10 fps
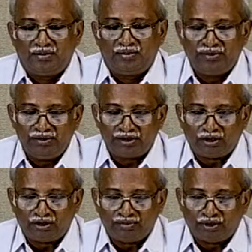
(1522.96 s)
When we
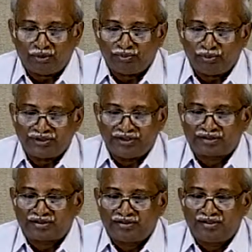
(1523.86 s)
talk of
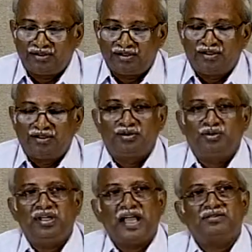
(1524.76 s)
composites,
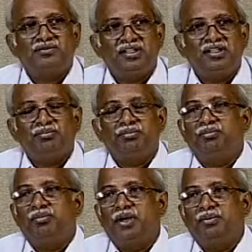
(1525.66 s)
we actually
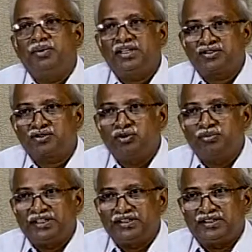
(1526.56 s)
mix two
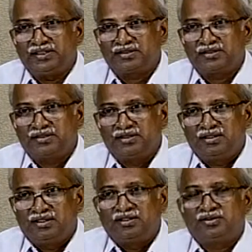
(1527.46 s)
materials.
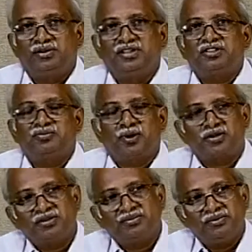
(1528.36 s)
So it is
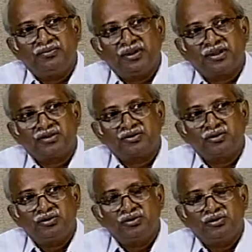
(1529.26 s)
possible for us
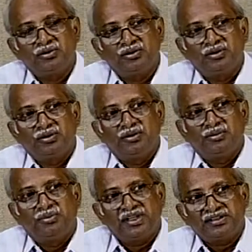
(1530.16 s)
to
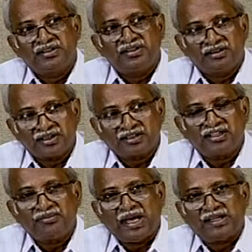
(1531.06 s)
mix it in such a
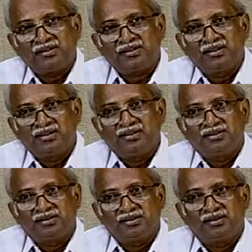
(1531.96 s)
manner
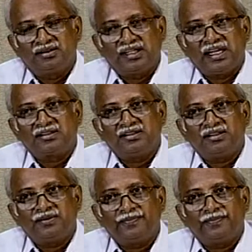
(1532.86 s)
that the